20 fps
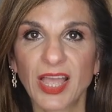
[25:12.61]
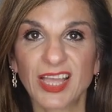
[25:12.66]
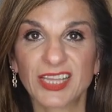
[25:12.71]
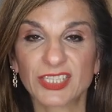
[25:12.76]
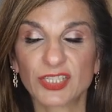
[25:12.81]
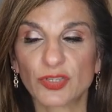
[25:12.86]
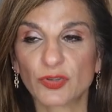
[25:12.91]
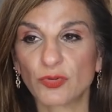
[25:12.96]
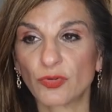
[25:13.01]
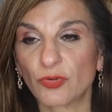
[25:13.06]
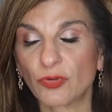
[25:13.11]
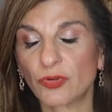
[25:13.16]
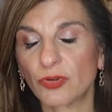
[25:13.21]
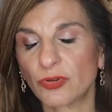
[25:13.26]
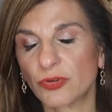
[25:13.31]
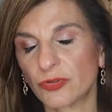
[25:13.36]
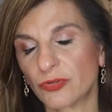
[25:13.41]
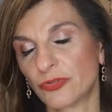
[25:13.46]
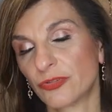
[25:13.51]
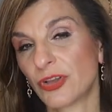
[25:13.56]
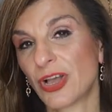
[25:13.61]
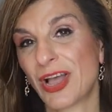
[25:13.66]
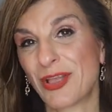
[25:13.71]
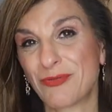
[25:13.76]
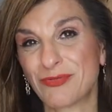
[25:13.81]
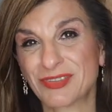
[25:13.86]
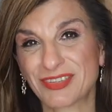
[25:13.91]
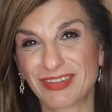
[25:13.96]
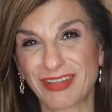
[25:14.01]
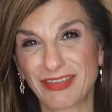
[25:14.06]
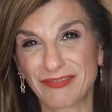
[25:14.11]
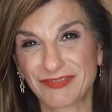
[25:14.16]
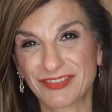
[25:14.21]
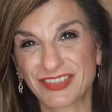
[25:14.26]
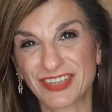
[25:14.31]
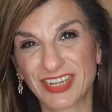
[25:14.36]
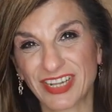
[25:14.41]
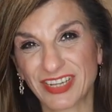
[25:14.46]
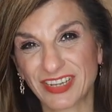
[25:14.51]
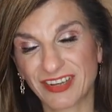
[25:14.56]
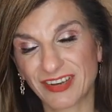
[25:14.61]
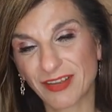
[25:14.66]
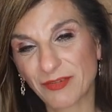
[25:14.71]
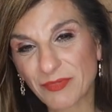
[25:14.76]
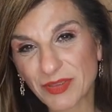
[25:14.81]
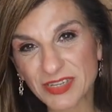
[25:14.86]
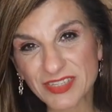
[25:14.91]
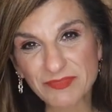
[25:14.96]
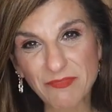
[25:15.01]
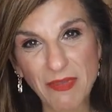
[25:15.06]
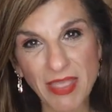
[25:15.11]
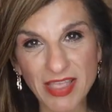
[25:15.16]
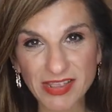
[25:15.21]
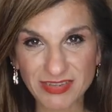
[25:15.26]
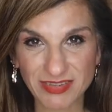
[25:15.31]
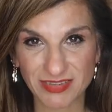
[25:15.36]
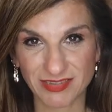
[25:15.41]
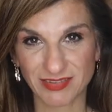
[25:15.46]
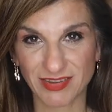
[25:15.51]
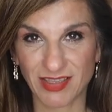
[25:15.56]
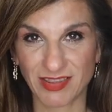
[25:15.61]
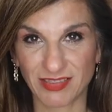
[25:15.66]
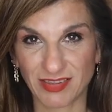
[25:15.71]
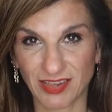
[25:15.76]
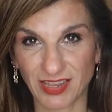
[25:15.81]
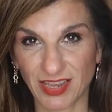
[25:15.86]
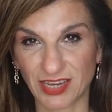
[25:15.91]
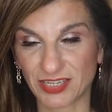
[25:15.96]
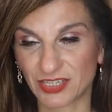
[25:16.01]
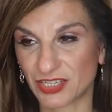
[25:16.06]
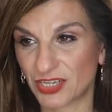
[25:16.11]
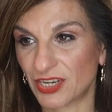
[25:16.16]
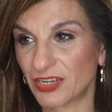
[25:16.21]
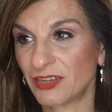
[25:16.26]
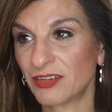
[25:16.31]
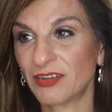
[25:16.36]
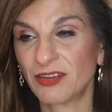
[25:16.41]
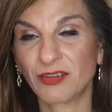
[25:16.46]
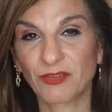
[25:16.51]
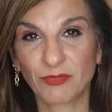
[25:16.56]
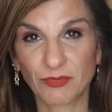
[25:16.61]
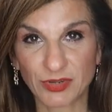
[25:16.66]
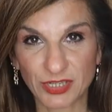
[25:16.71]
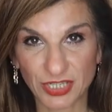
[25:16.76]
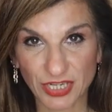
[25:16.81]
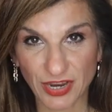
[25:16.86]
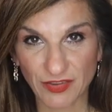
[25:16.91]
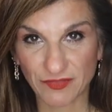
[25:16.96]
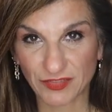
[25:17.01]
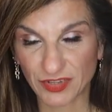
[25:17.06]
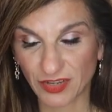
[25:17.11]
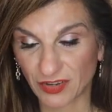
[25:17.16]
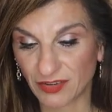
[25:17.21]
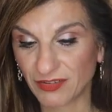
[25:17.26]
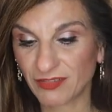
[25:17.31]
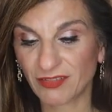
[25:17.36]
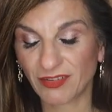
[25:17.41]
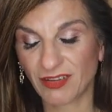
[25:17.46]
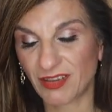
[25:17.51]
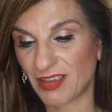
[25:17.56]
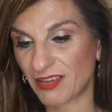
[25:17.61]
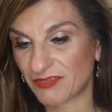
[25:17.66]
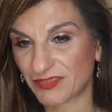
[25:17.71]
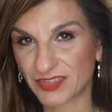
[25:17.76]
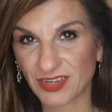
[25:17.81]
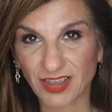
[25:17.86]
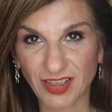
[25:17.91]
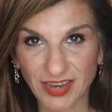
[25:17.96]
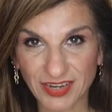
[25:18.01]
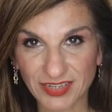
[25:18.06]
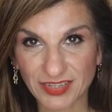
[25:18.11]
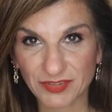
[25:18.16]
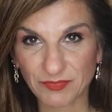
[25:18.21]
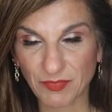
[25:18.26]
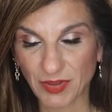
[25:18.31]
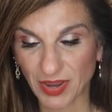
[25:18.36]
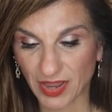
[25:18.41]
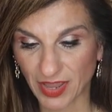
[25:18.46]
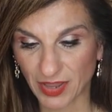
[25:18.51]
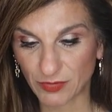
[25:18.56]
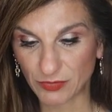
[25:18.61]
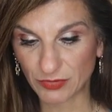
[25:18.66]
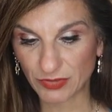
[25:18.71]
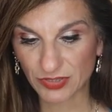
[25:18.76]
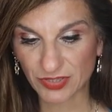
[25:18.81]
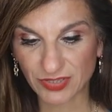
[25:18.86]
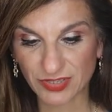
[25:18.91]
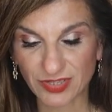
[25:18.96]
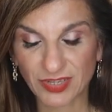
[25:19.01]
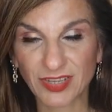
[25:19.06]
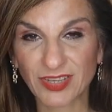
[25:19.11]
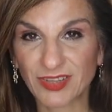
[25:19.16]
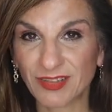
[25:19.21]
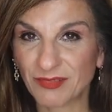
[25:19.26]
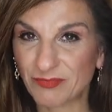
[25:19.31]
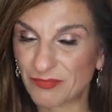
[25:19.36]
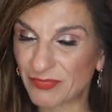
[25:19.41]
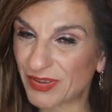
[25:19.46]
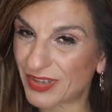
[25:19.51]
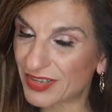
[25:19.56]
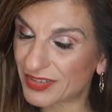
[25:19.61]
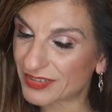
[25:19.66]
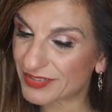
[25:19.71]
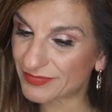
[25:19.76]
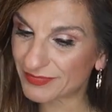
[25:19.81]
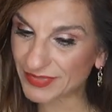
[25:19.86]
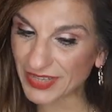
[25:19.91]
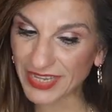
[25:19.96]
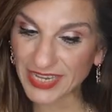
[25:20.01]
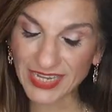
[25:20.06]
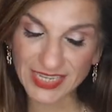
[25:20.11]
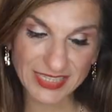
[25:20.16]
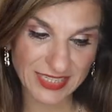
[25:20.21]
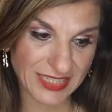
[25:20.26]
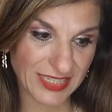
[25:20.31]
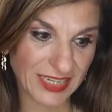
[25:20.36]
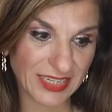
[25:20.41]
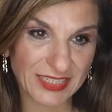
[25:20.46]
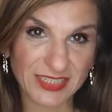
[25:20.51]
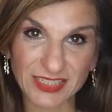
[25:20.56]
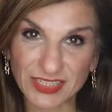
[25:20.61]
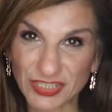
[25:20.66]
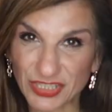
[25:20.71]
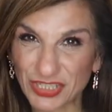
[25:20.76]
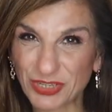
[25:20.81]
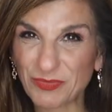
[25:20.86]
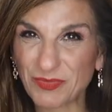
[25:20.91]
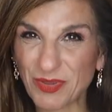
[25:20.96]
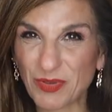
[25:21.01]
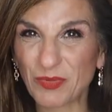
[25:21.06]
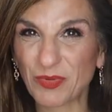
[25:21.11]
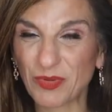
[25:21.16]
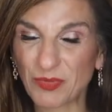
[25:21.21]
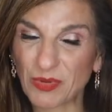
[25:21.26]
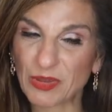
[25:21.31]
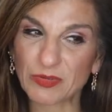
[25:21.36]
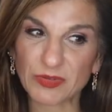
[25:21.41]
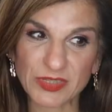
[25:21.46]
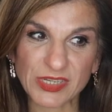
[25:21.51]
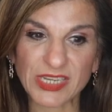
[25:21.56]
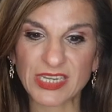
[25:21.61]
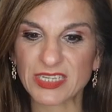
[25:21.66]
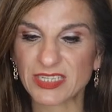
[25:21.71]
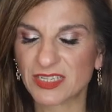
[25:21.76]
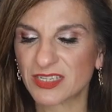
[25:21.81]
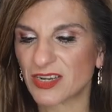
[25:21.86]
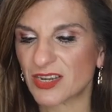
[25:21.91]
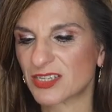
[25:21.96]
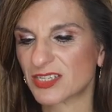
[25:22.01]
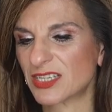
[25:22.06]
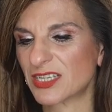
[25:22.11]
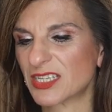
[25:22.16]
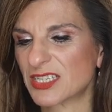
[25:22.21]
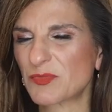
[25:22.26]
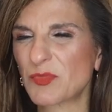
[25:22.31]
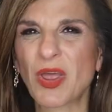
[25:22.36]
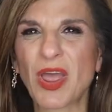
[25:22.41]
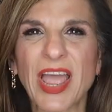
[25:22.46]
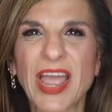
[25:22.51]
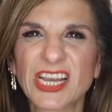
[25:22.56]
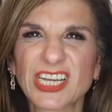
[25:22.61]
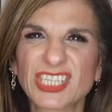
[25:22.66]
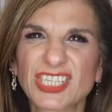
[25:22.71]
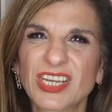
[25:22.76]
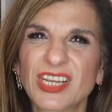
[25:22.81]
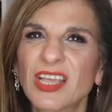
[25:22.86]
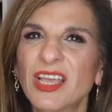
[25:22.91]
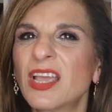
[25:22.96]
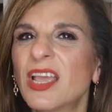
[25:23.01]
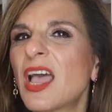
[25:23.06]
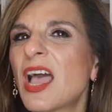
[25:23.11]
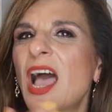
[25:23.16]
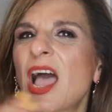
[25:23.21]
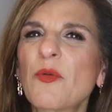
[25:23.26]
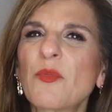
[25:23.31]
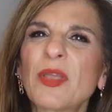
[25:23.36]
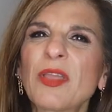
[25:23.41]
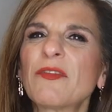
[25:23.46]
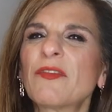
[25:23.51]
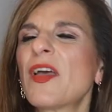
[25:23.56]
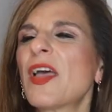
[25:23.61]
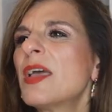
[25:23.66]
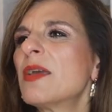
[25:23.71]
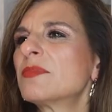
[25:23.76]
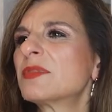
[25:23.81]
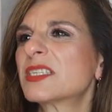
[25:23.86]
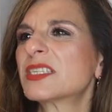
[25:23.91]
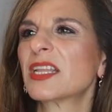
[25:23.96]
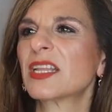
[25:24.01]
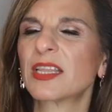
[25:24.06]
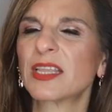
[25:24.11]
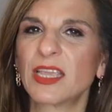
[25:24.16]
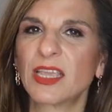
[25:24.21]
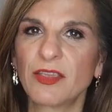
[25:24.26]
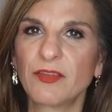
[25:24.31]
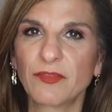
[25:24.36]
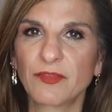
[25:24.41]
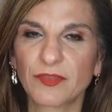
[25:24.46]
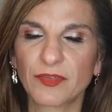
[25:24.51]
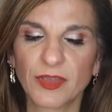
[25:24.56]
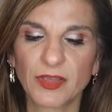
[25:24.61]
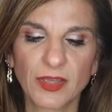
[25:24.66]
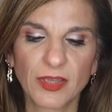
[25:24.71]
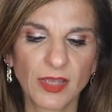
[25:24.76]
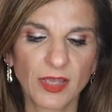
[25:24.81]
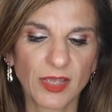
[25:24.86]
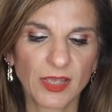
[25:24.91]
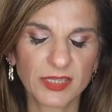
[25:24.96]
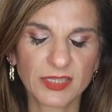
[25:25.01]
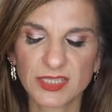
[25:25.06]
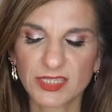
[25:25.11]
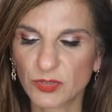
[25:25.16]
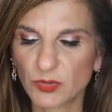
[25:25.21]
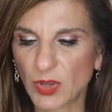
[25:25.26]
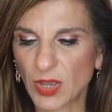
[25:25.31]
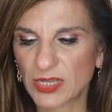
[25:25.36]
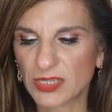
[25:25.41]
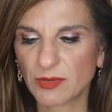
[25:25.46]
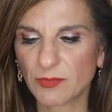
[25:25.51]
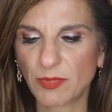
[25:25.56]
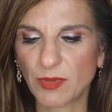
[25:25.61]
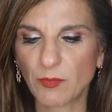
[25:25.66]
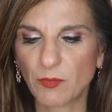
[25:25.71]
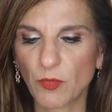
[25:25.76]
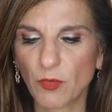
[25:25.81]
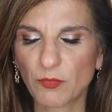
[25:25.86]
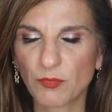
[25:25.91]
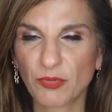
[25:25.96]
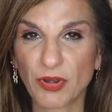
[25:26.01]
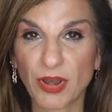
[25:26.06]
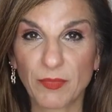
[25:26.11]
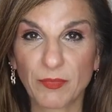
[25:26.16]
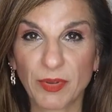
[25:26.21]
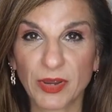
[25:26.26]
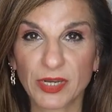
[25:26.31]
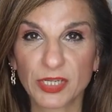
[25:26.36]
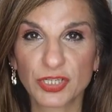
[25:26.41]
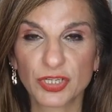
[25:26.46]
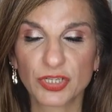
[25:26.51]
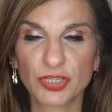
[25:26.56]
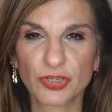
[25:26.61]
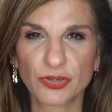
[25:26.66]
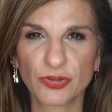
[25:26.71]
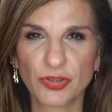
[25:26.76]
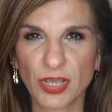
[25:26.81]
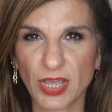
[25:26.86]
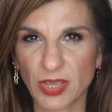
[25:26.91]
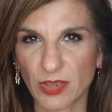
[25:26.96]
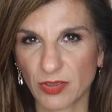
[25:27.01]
So I was left to clean up his mess in the kitchen, which I've done. I have tidied my house. But like I said, it took me a wee while to get started this morning. I wait for him to leave. He still had a bit more prepping to do